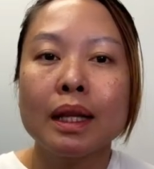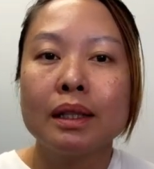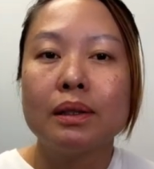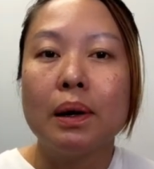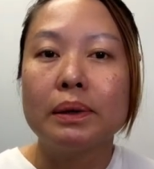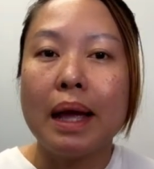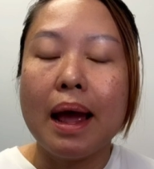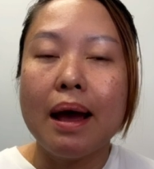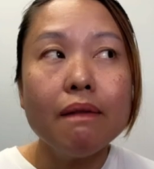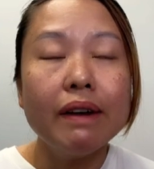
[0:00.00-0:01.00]
So
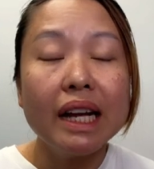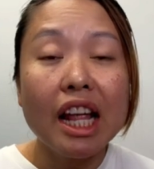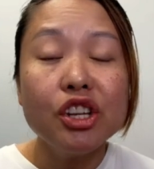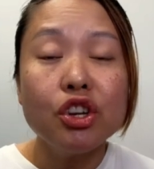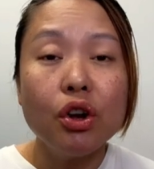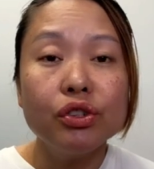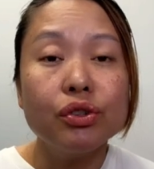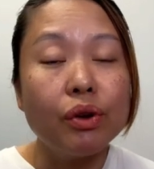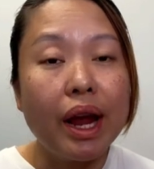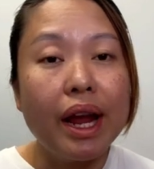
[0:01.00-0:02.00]
their financial
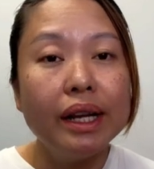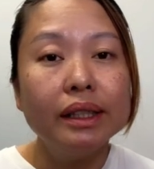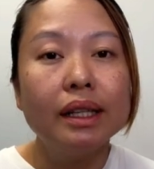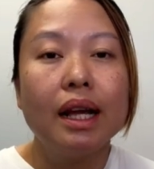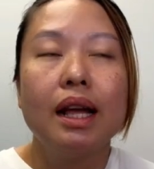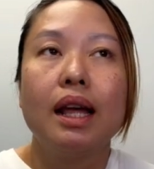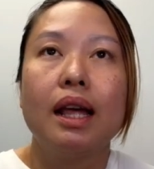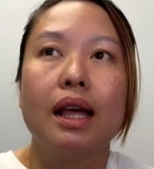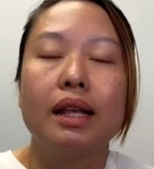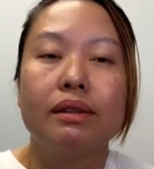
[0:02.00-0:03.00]
strength
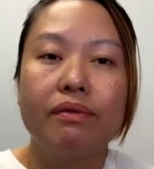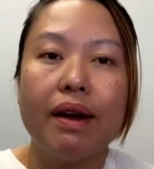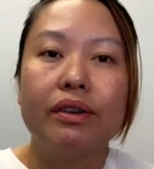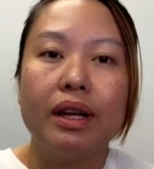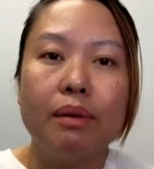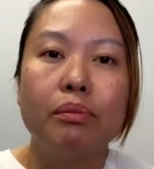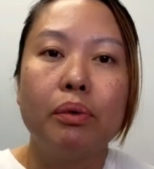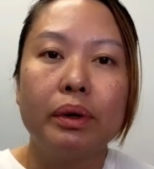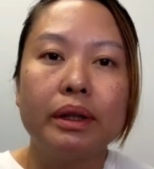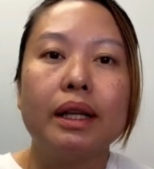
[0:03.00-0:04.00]
is very
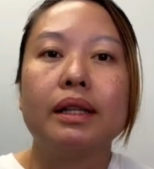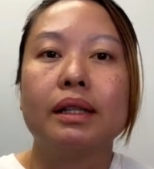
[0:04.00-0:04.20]
important